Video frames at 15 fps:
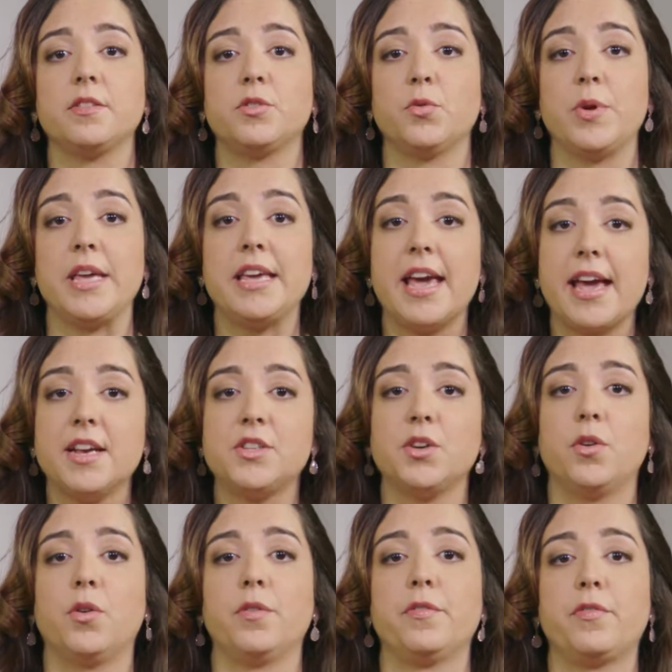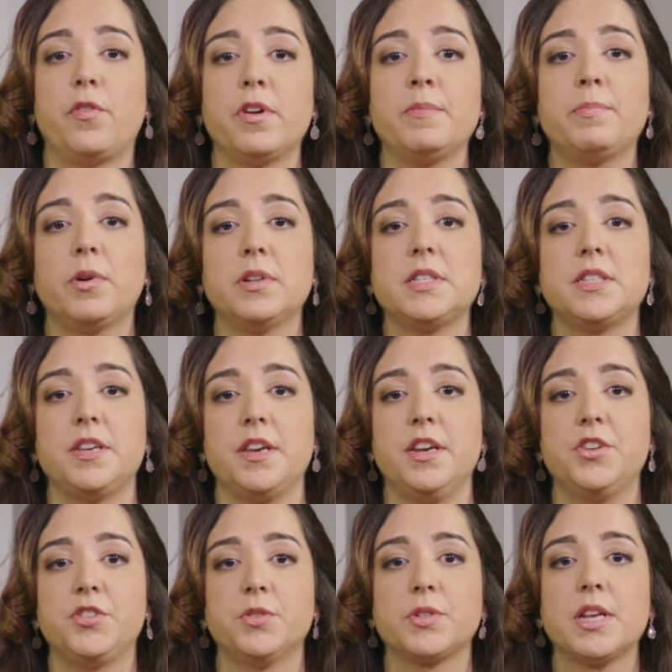to engage on foreign policy
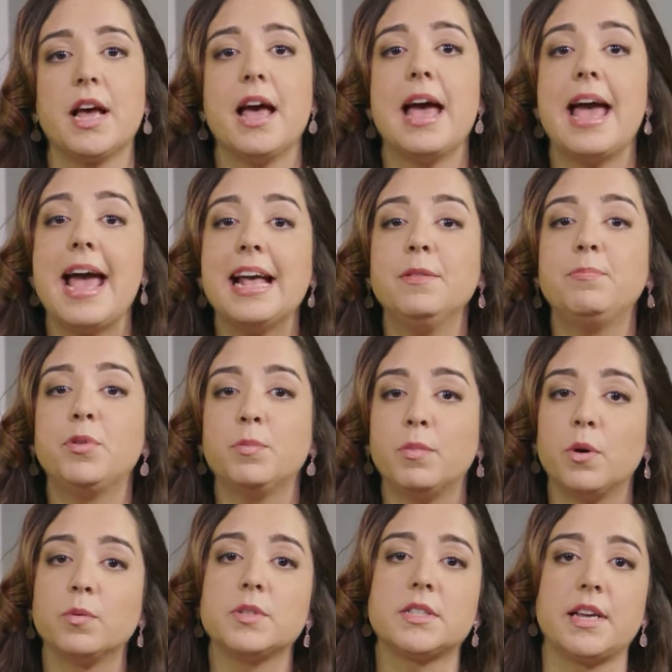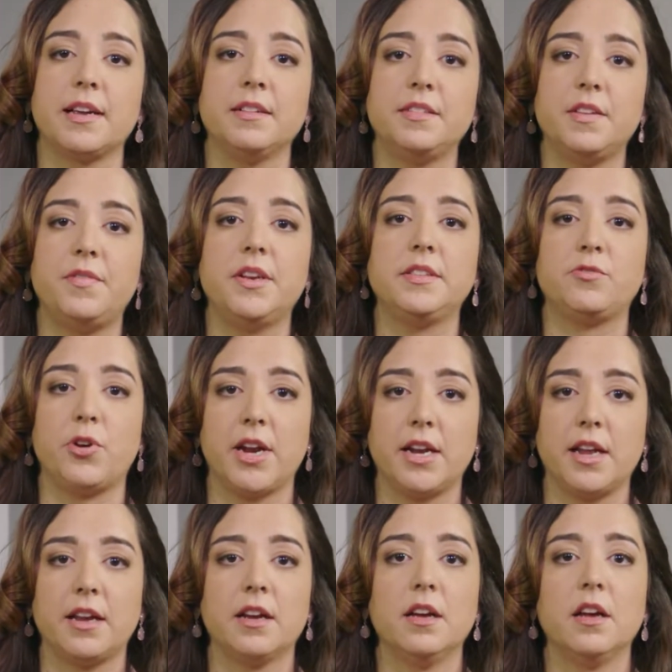issues and promote scientific
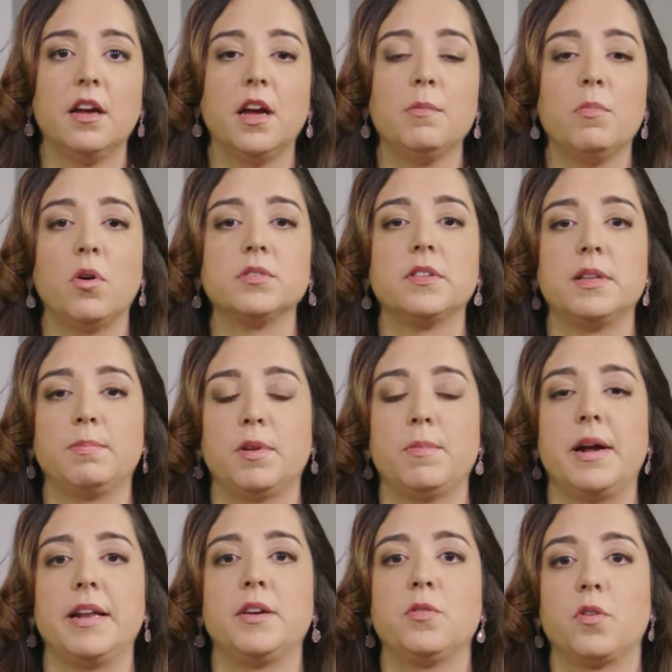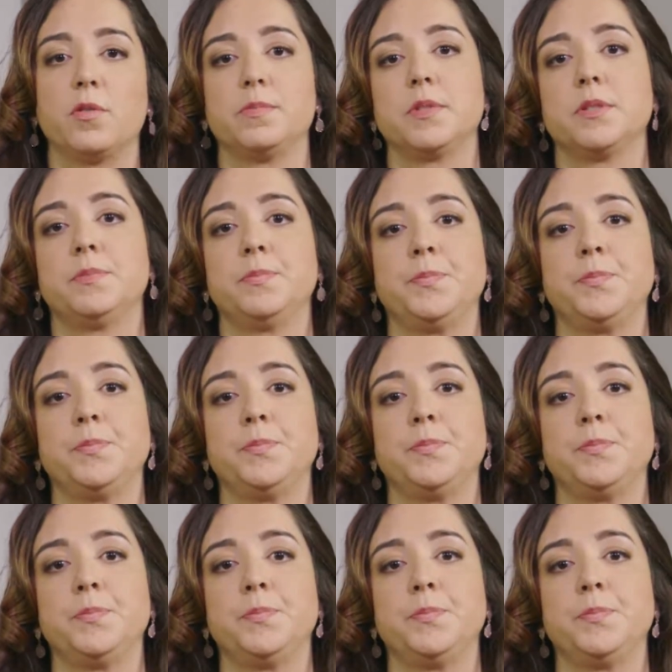training among the diplomatic corps.